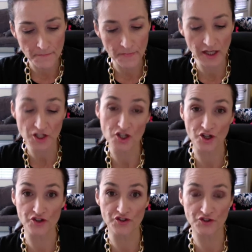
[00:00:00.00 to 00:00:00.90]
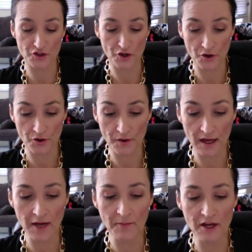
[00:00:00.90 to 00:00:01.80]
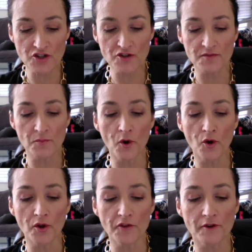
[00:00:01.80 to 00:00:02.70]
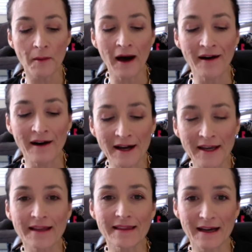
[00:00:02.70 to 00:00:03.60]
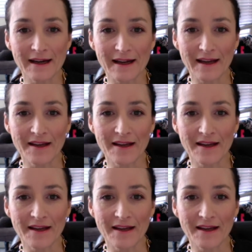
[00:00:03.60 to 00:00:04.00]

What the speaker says: Pictures. So any pictures pulled from online.